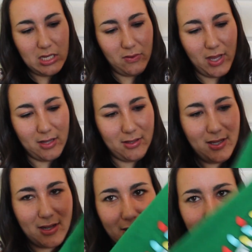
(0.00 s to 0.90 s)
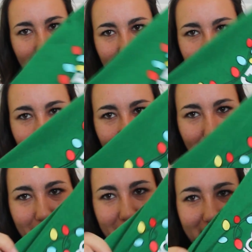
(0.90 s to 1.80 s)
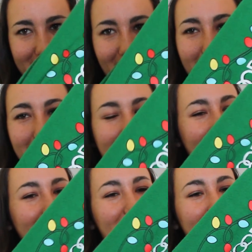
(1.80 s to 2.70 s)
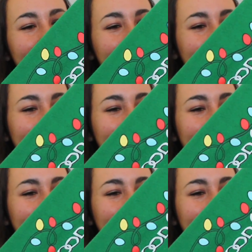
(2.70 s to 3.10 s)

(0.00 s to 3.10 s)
You can't see now. There we go. It says Hollywood Studios on the sleeve,